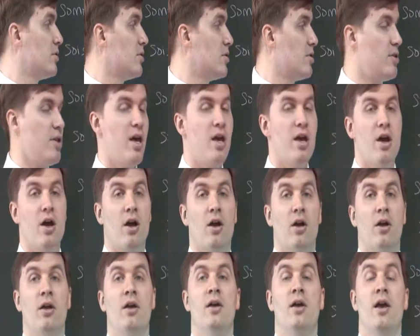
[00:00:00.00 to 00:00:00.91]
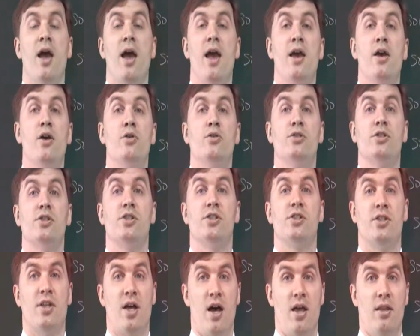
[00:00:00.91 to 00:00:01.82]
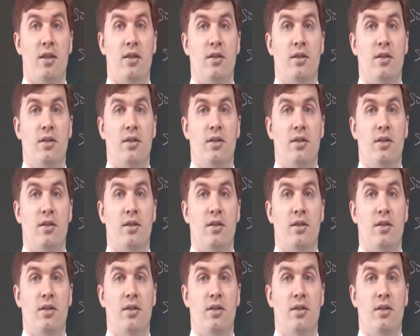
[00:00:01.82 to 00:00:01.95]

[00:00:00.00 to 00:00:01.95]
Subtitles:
They are, ellos están.